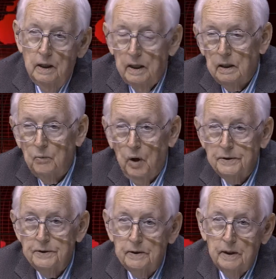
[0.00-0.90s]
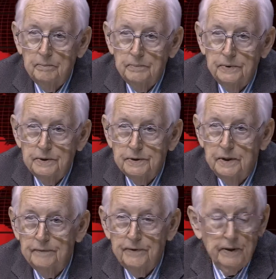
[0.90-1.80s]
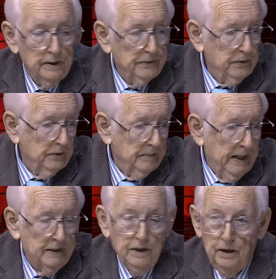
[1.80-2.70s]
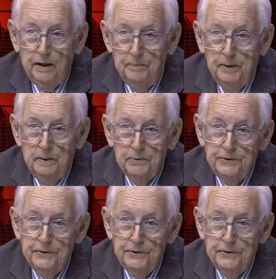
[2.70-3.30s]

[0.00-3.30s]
And I'm watching them to see if they're going to throw them at any people.